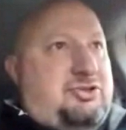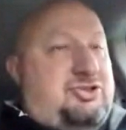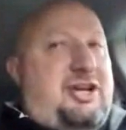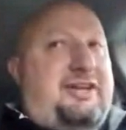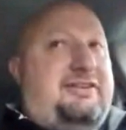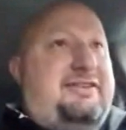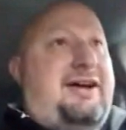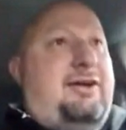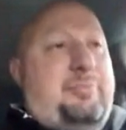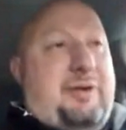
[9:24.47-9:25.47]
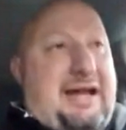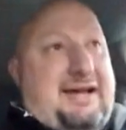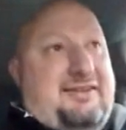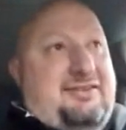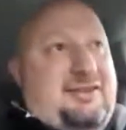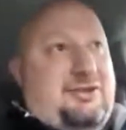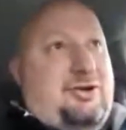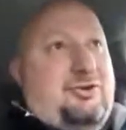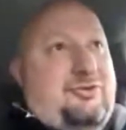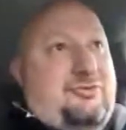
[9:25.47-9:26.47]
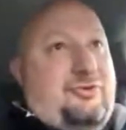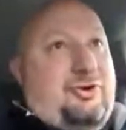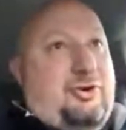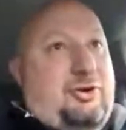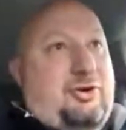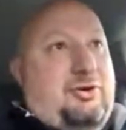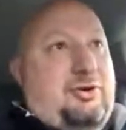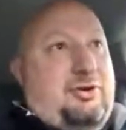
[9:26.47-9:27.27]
check down pass that goes for